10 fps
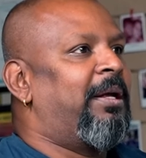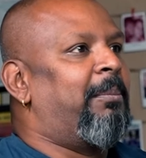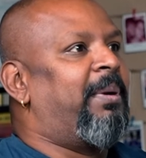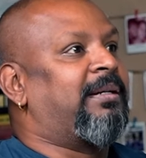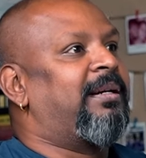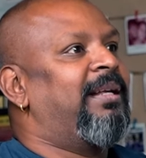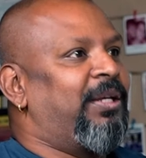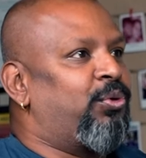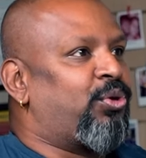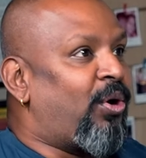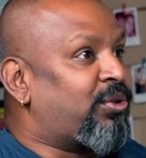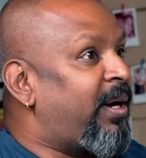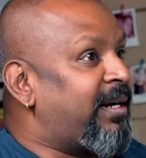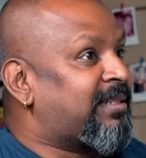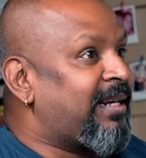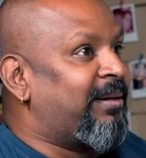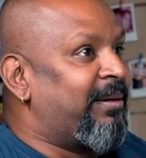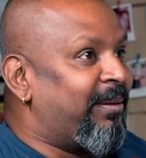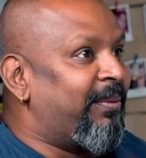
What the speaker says: But you should also understand